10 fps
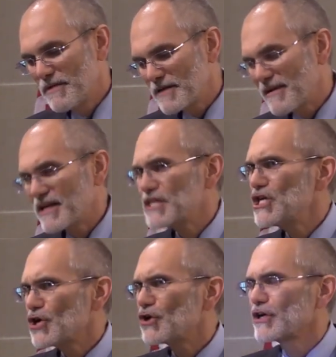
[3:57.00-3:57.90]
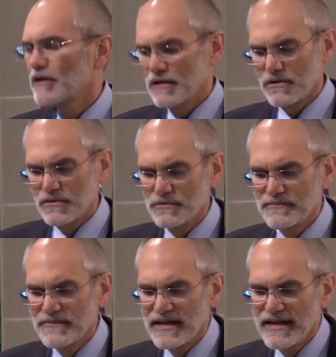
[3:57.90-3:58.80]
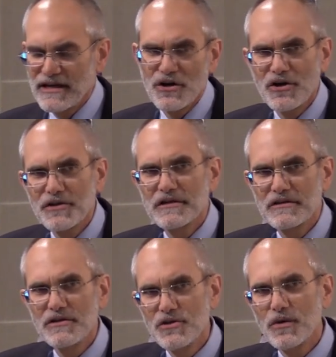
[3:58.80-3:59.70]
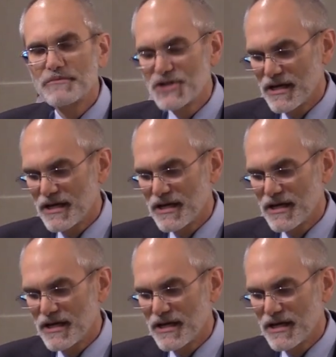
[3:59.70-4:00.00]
But about a year ago, I heard a new